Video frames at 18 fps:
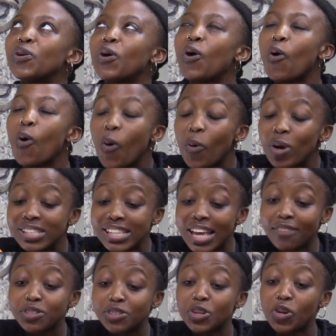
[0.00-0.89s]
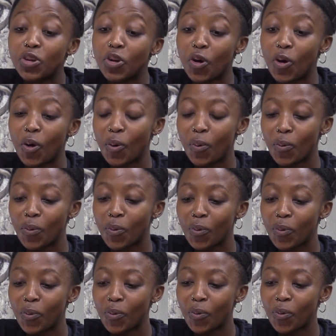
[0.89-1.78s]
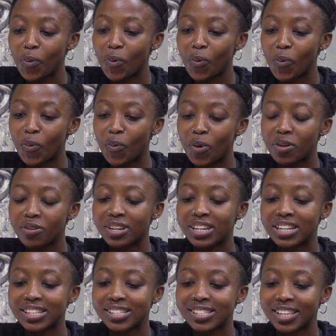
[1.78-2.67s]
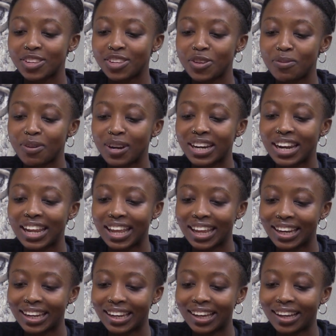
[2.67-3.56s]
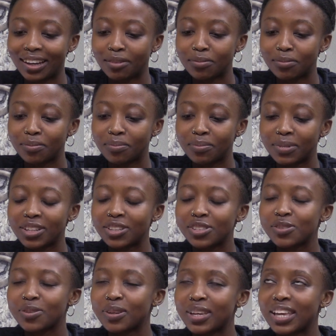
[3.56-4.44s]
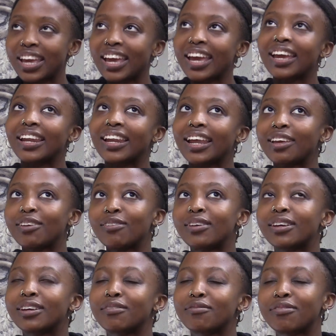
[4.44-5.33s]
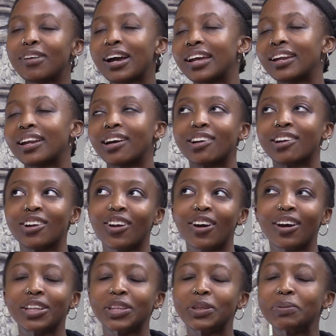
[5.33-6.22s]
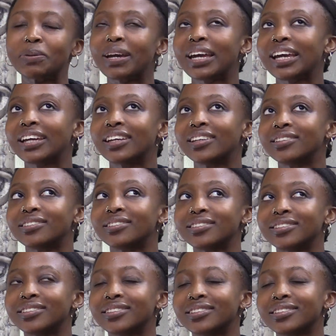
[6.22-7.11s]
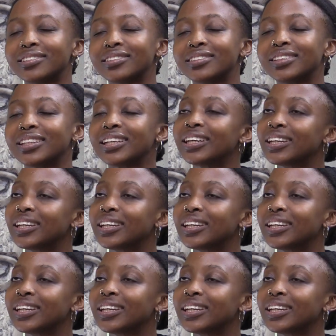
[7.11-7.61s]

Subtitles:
always have to know where it is that you want to end up. But it's okay. Like, you can find out along the way. Yeah.